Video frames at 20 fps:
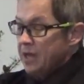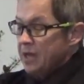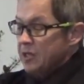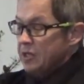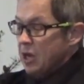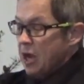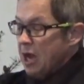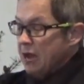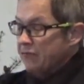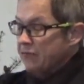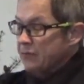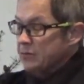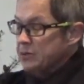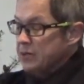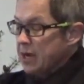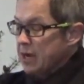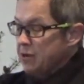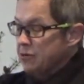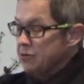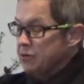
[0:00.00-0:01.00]
Taught from
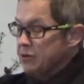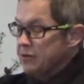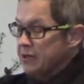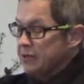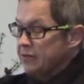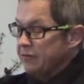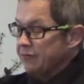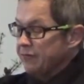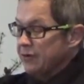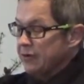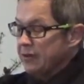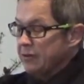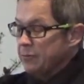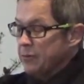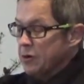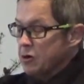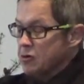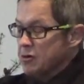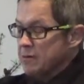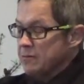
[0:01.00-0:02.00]
childhood that the friendly
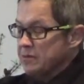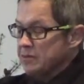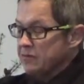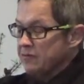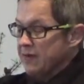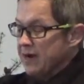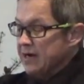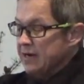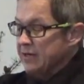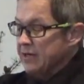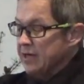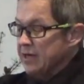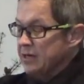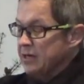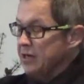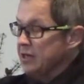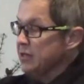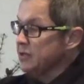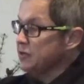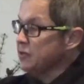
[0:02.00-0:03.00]
pilgrims invited the
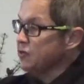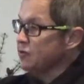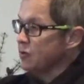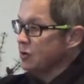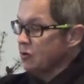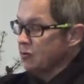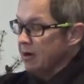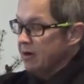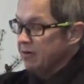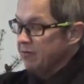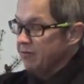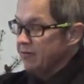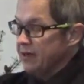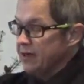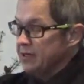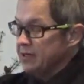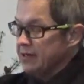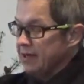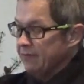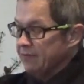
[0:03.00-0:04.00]
Indians to a great
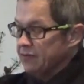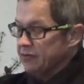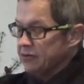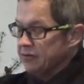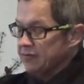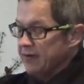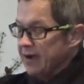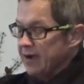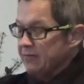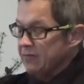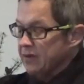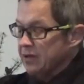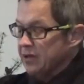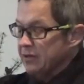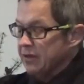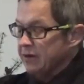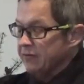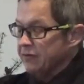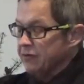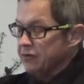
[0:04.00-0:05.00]
feast after surviving
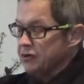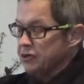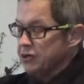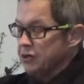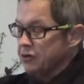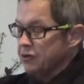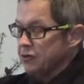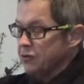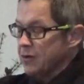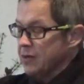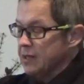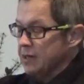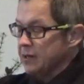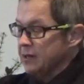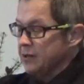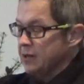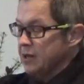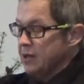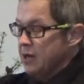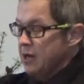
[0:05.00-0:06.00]
their first year in New
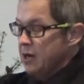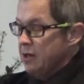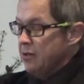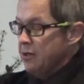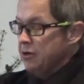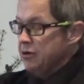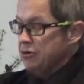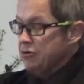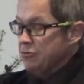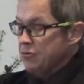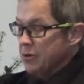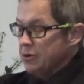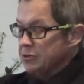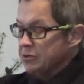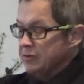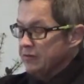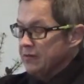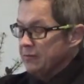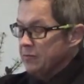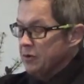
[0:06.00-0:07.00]
England, little do
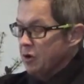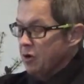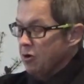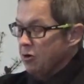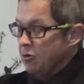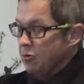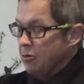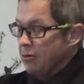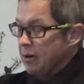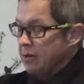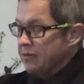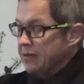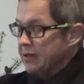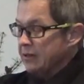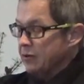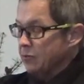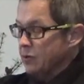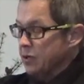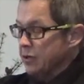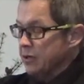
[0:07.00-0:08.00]
most of them know that
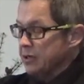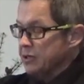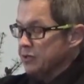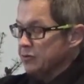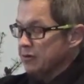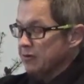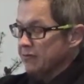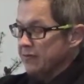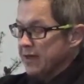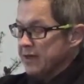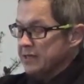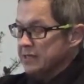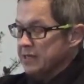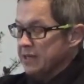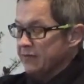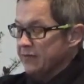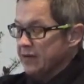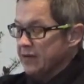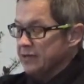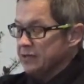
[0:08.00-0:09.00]
the real history of
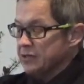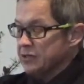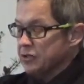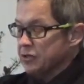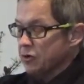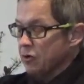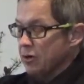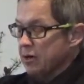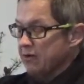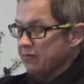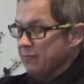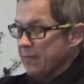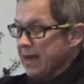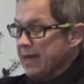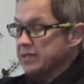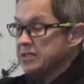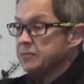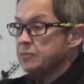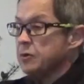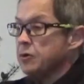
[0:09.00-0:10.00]
Thanksgiving is a story of
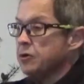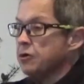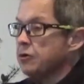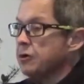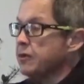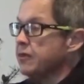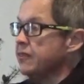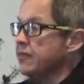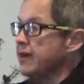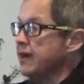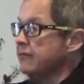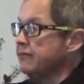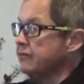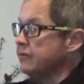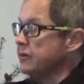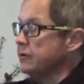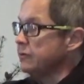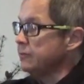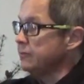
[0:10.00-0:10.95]
mass murder and theft.